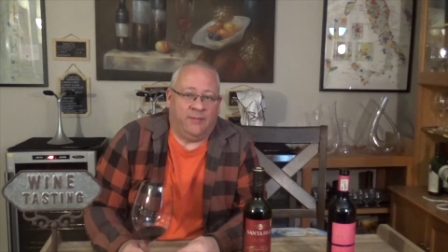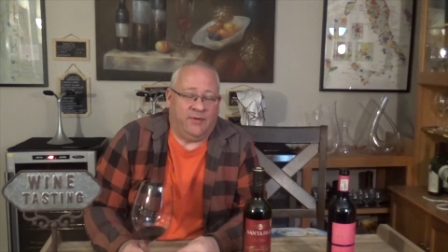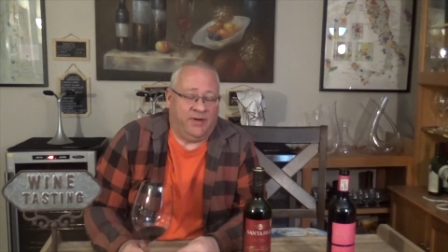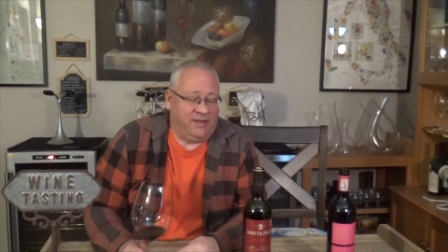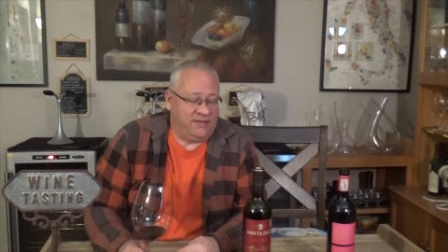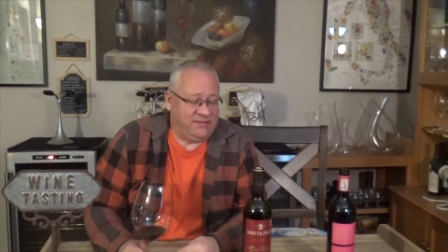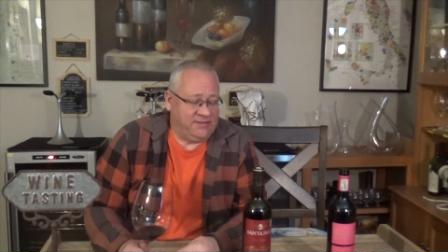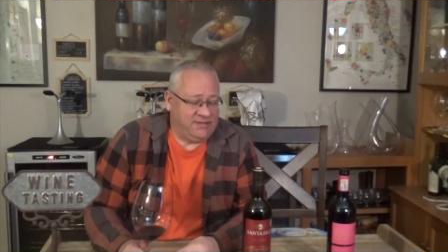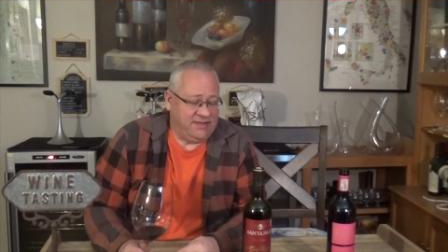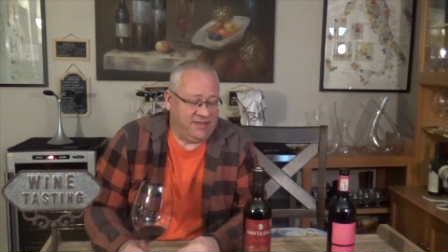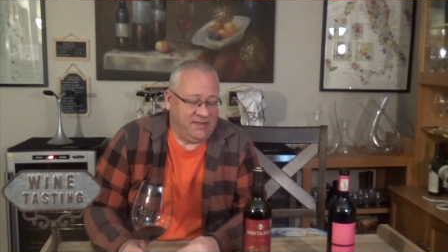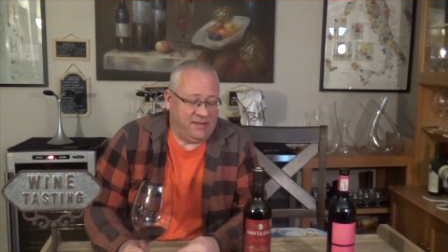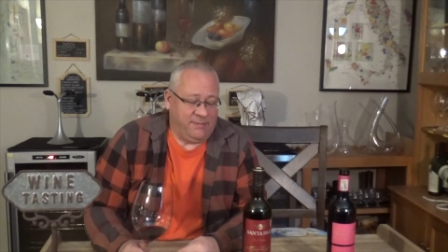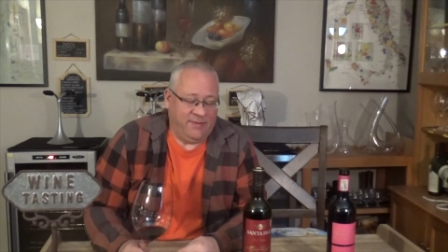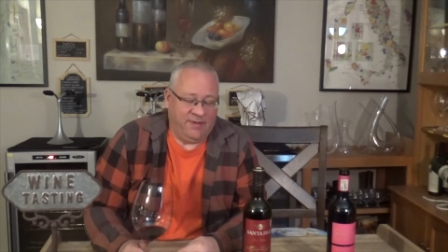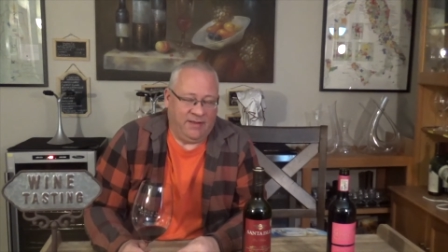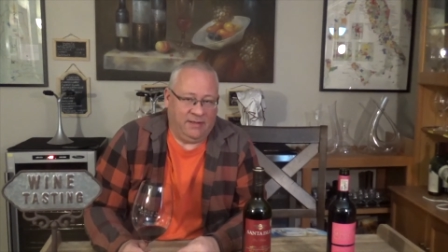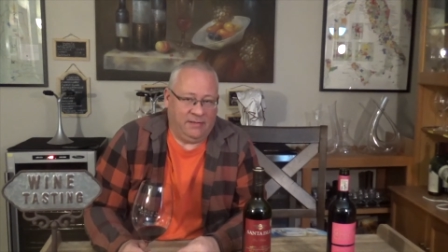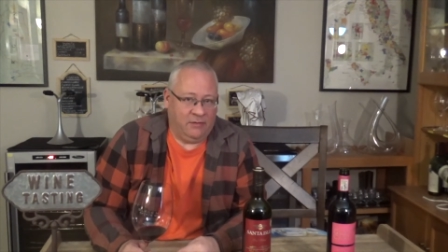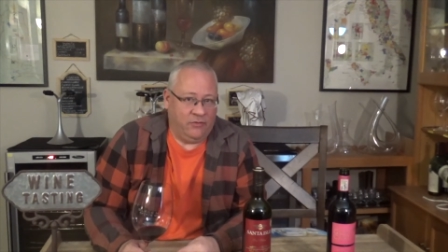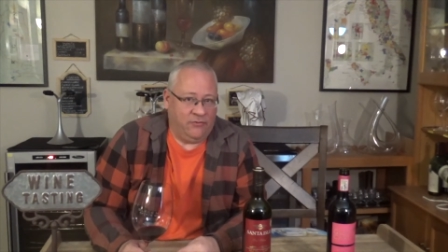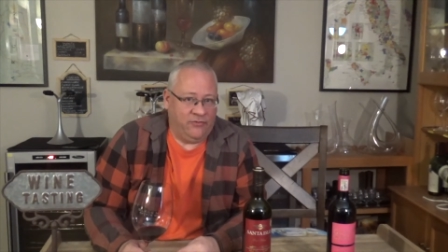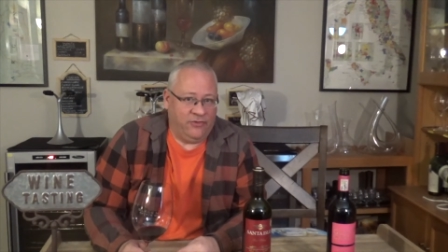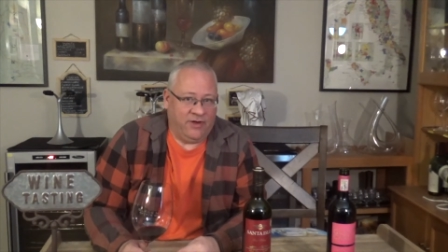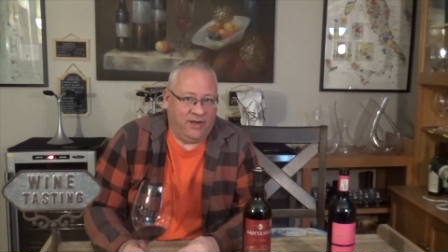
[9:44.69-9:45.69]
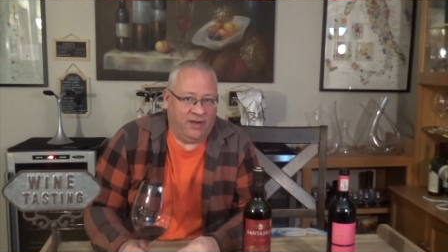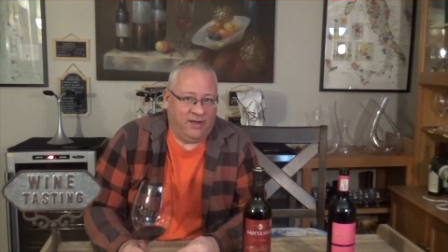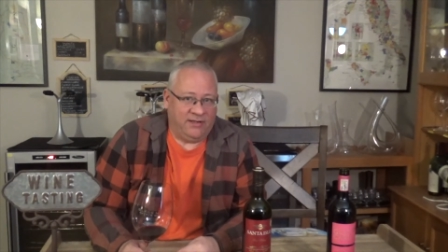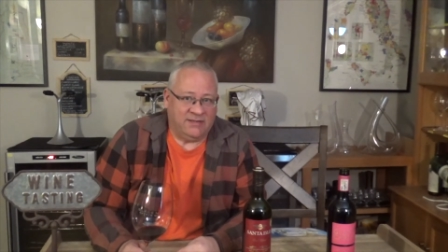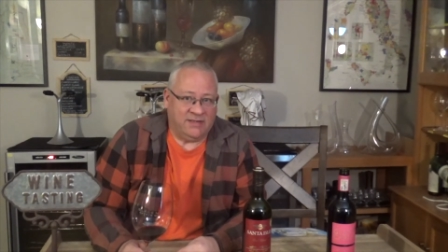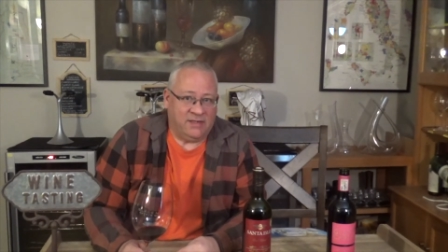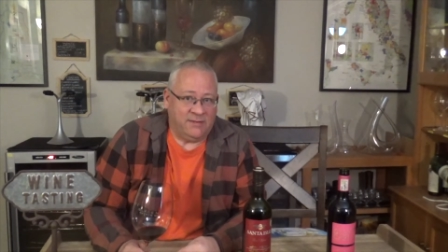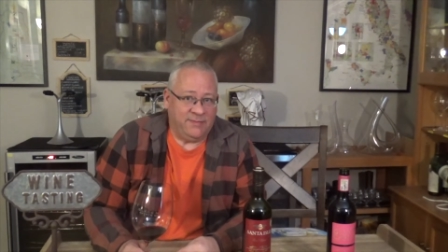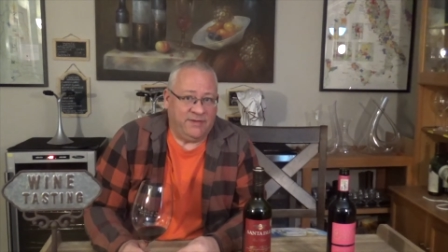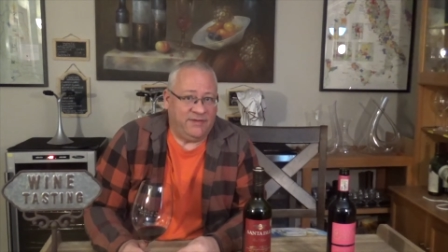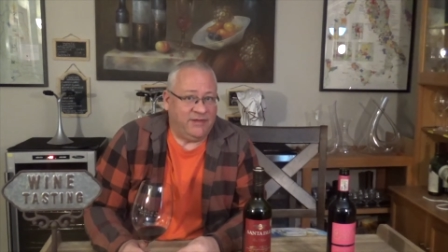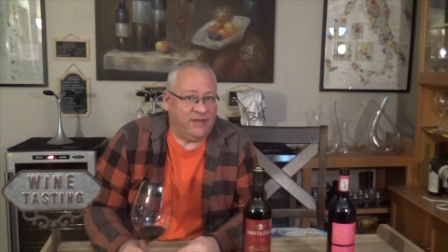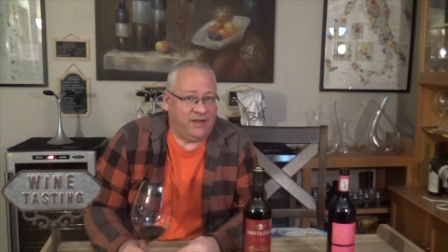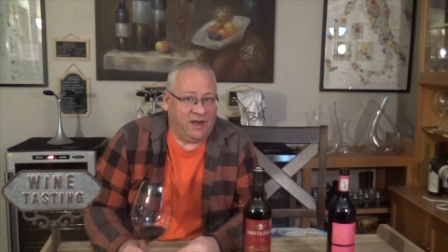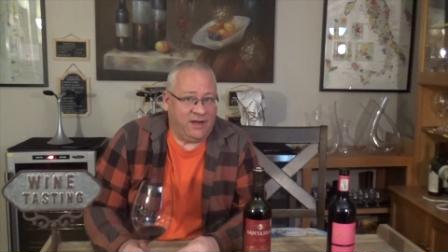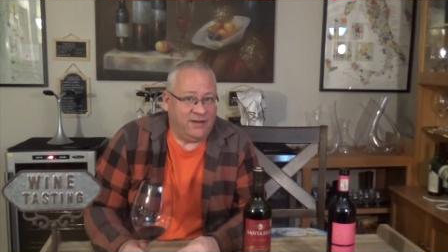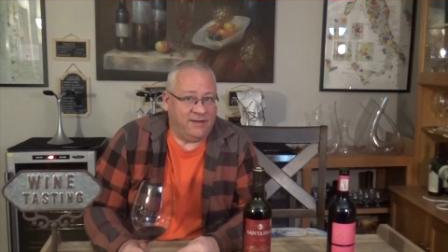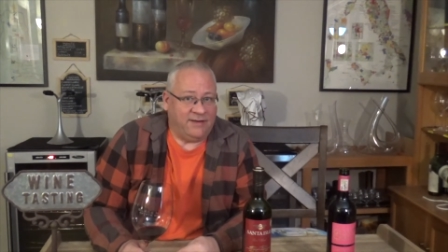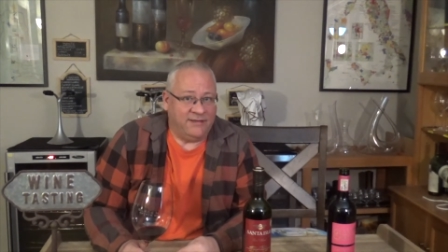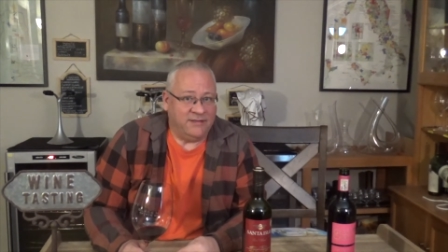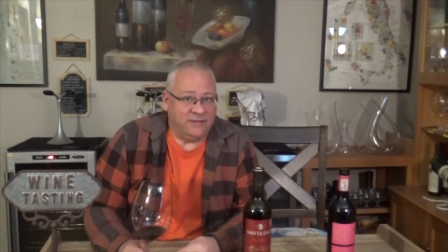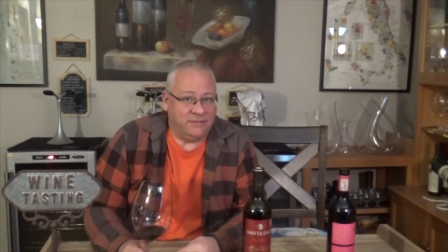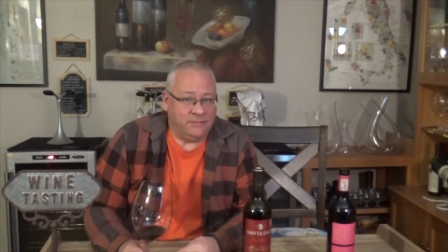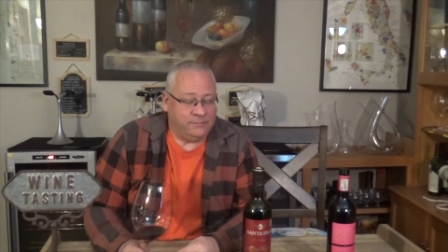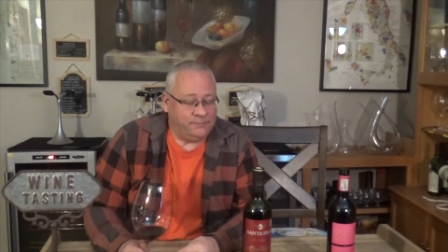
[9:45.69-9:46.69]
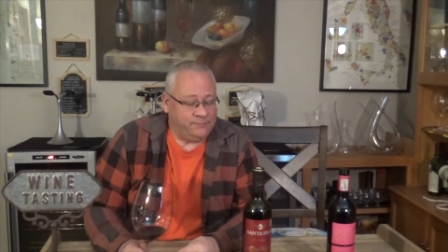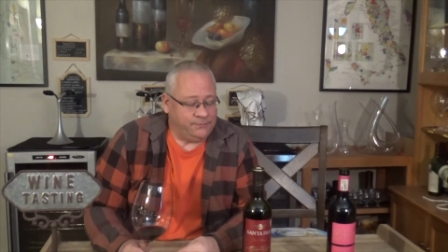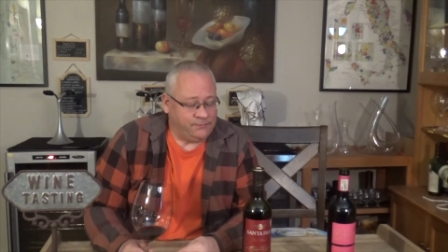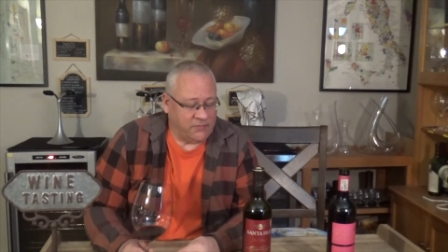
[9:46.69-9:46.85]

but it's going to be it's going to be in the 90s.